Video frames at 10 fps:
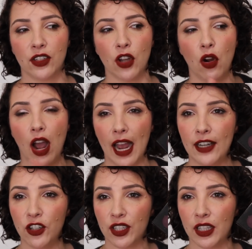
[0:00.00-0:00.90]
So
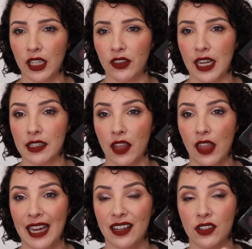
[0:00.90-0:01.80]
I just think these are
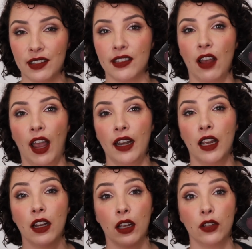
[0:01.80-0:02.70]
like
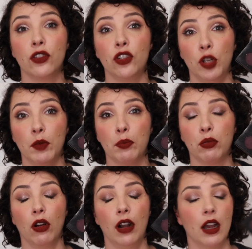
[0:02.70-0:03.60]
designer consumer
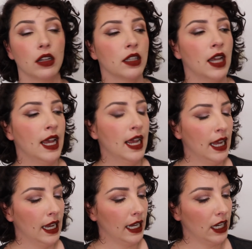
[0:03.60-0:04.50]
products.
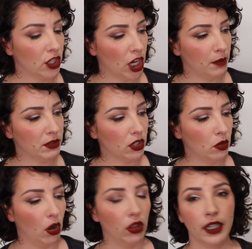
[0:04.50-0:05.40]
In terms of
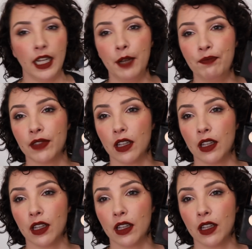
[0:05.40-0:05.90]
quality,